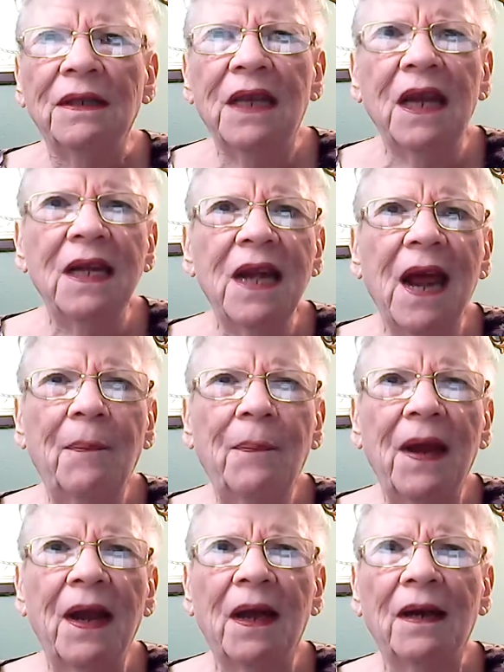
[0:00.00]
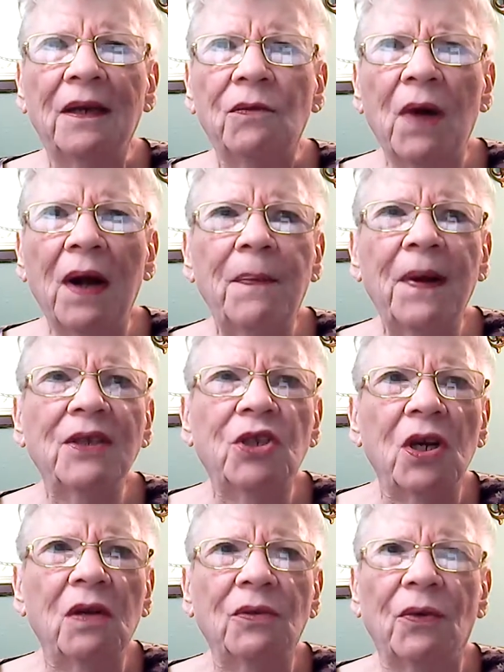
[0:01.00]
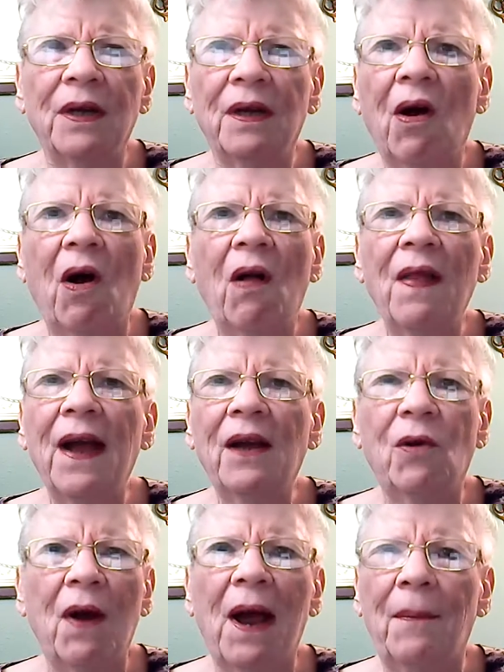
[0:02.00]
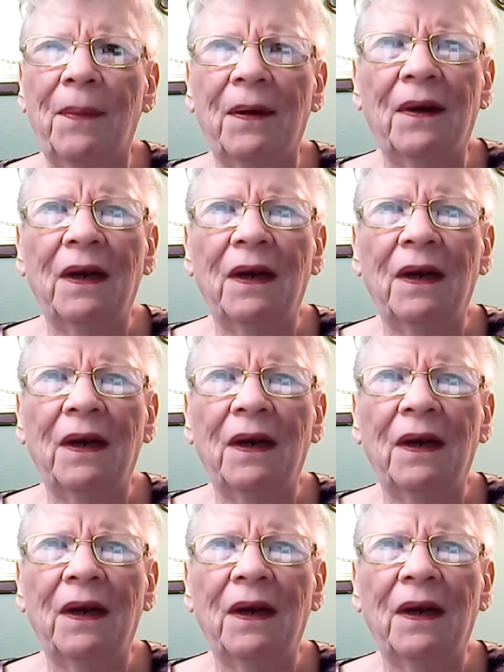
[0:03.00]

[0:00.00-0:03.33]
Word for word: kidnapping, raping children, all that crap.